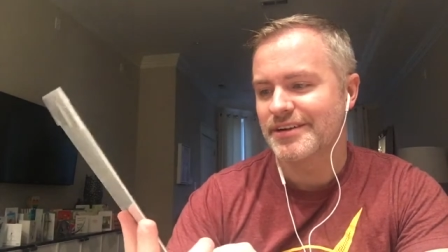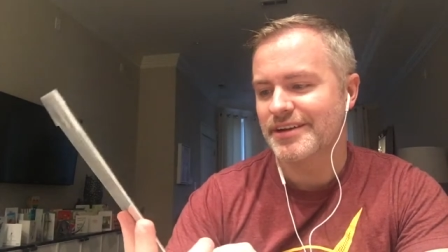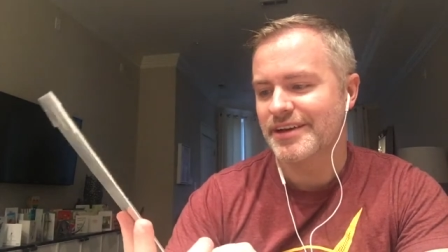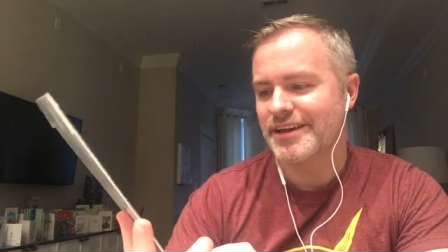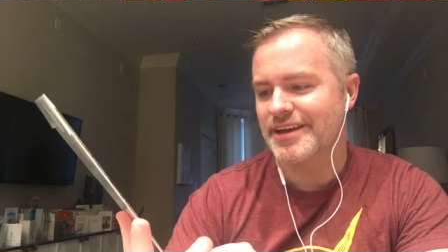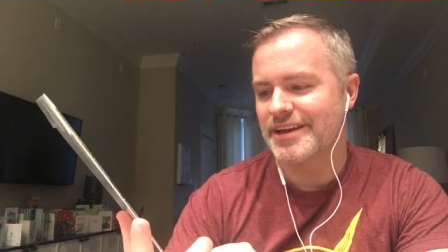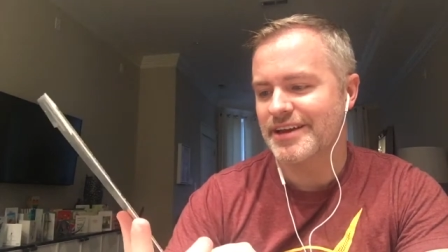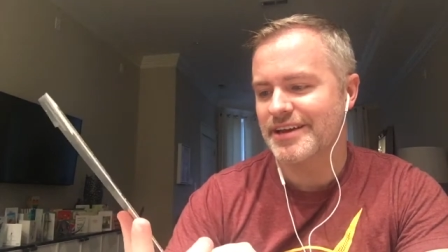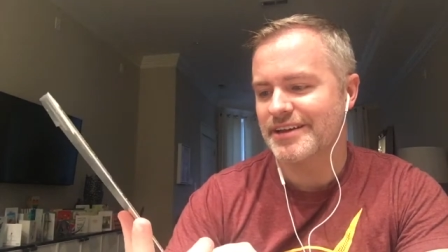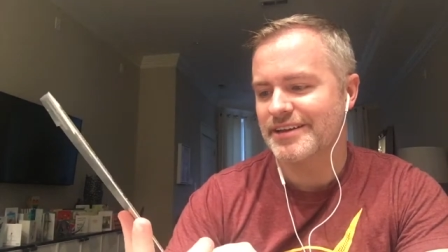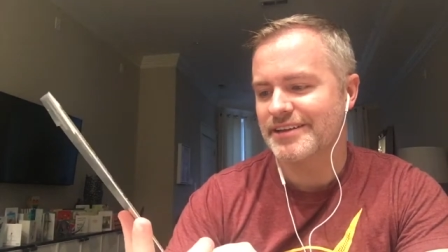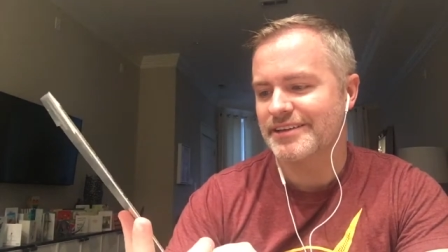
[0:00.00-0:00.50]

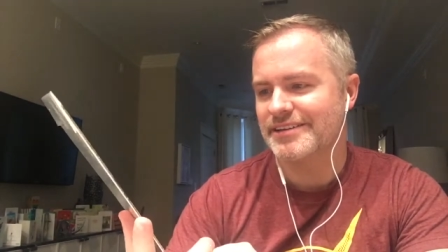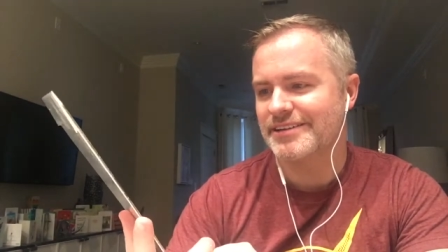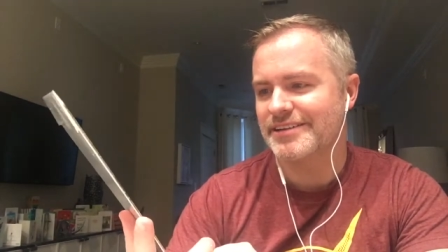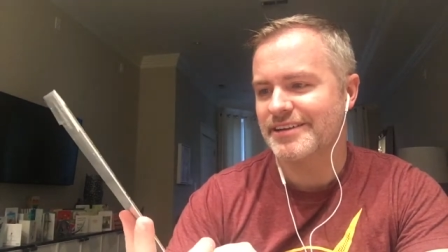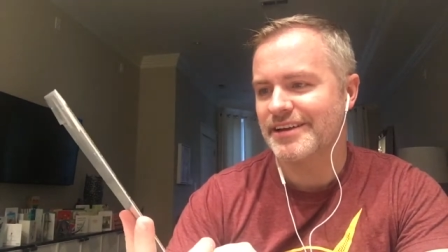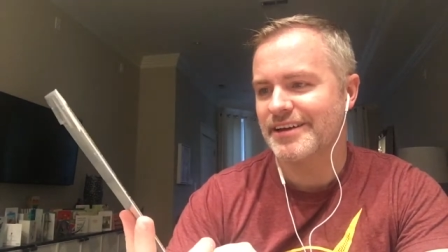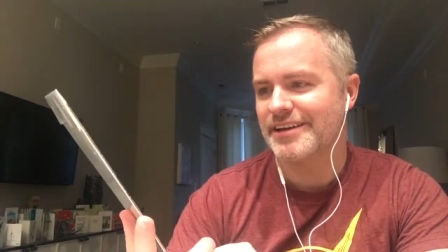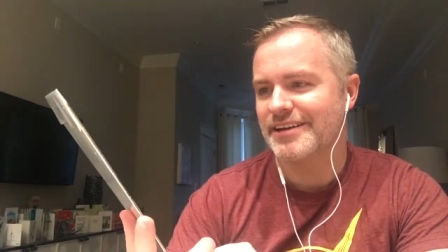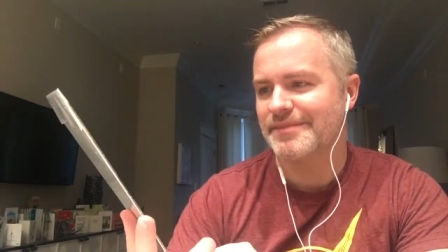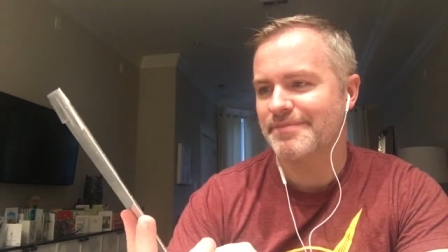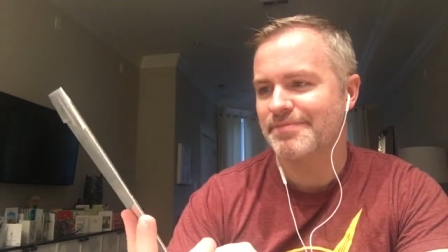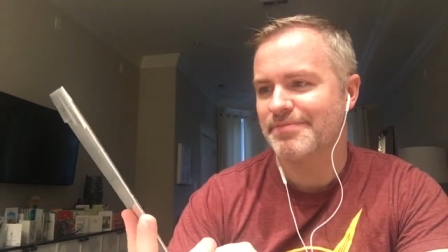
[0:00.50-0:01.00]
and
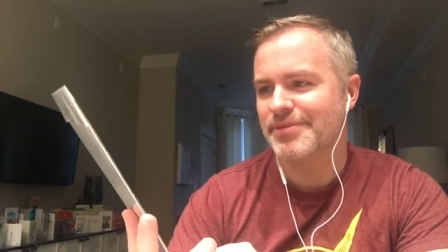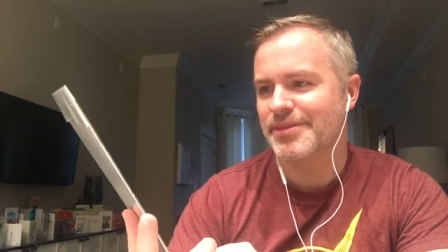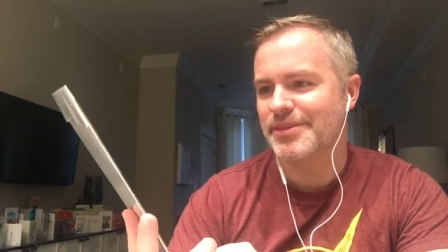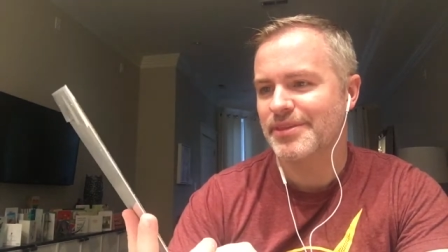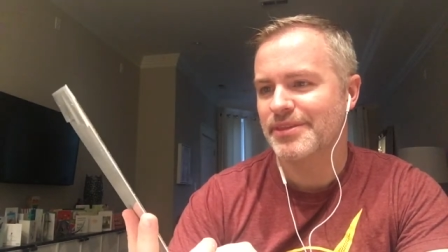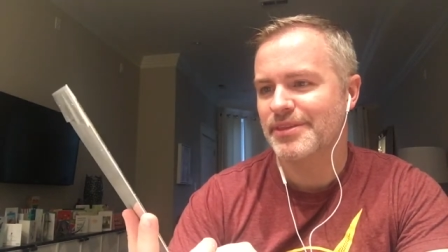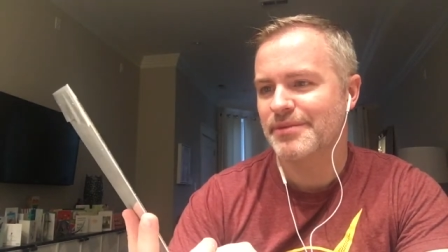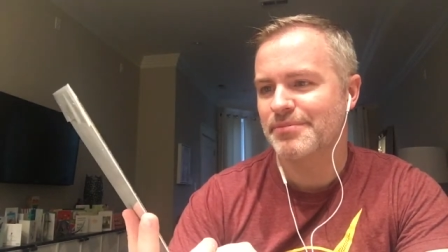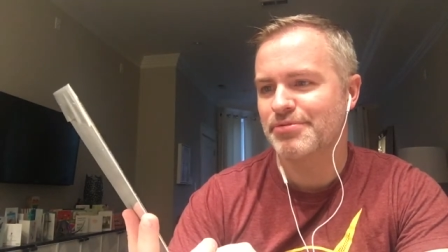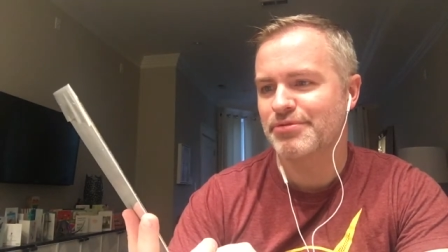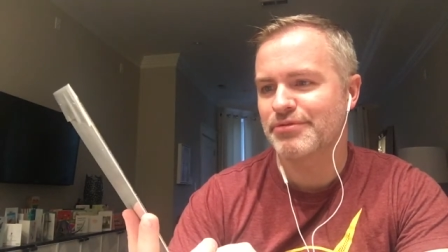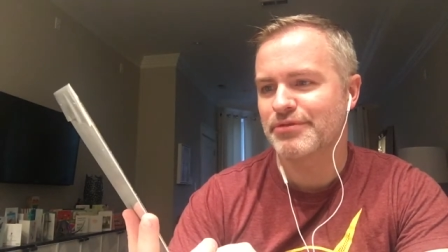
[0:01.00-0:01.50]

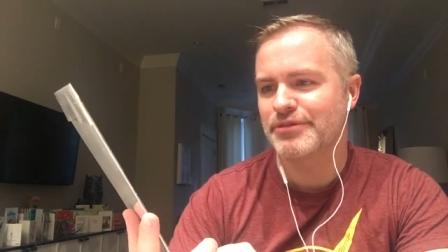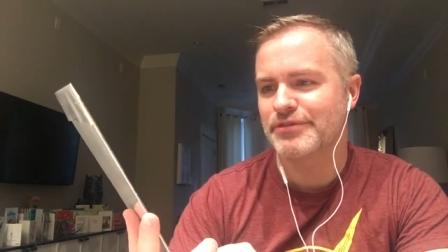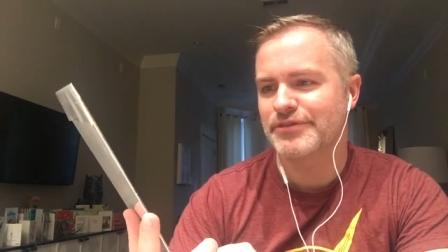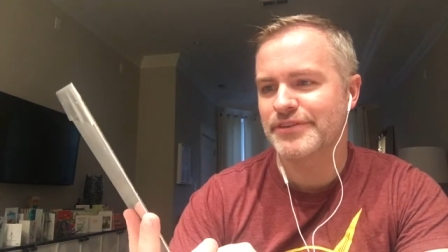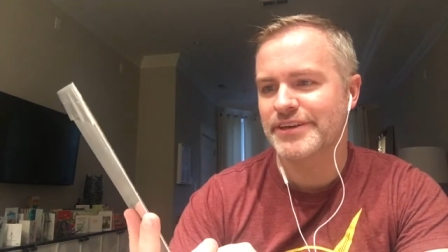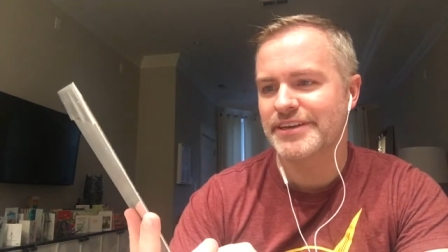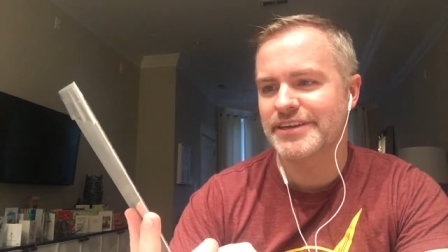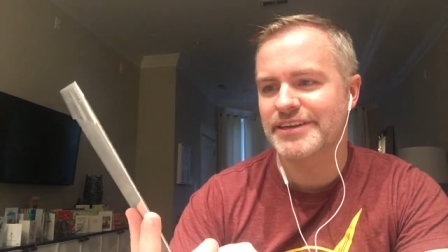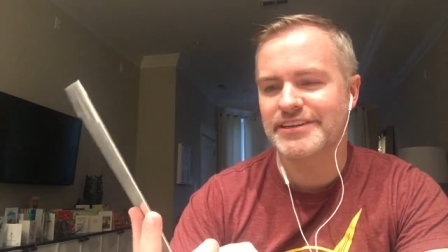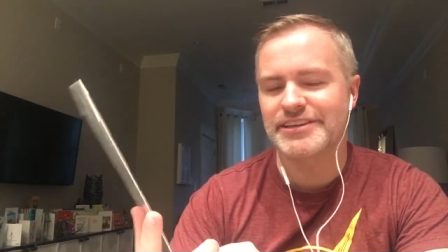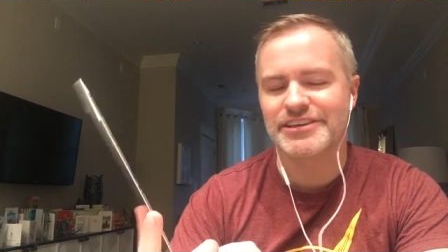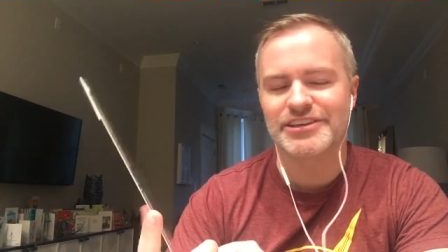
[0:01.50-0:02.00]
the
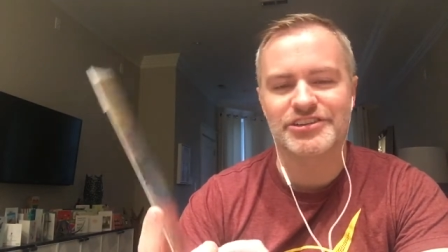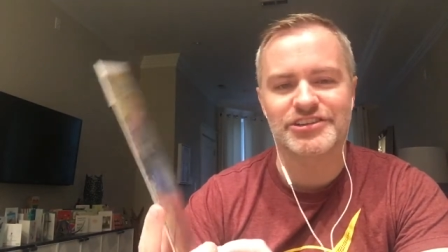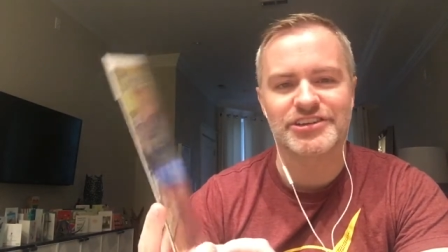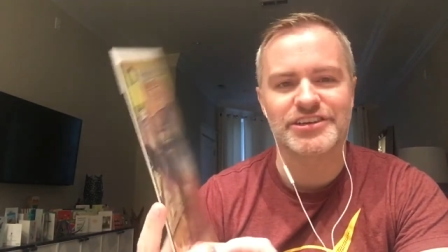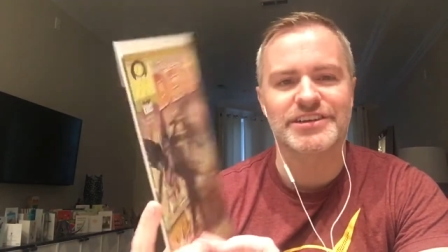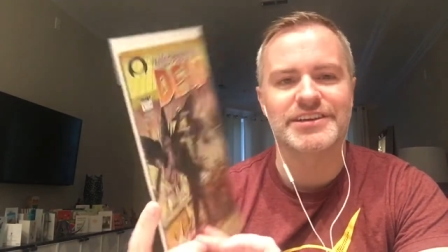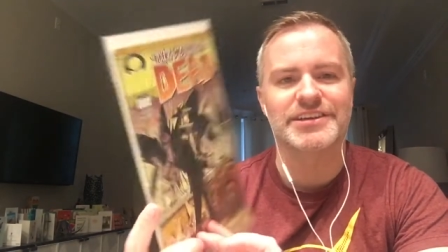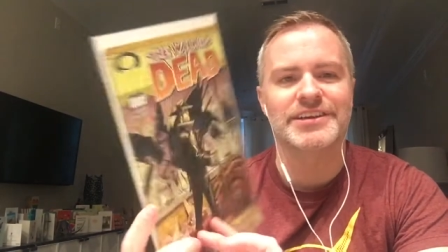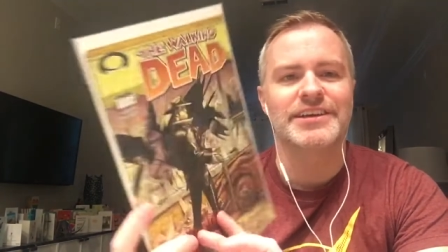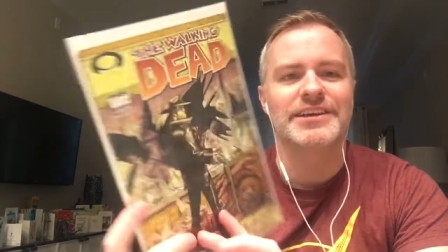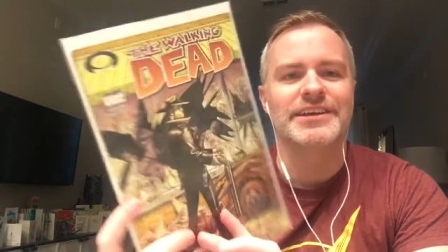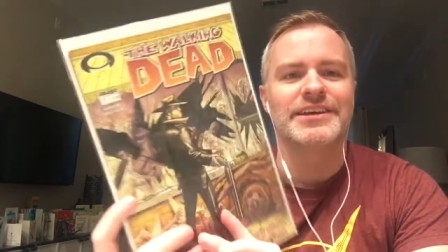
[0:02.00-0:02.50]
Peruvian
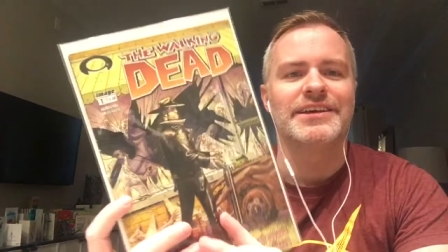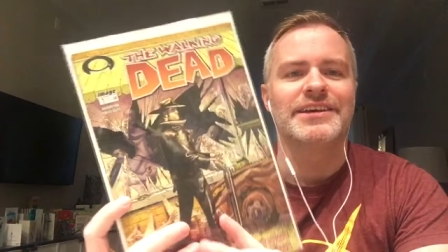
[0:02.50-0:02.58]
edition.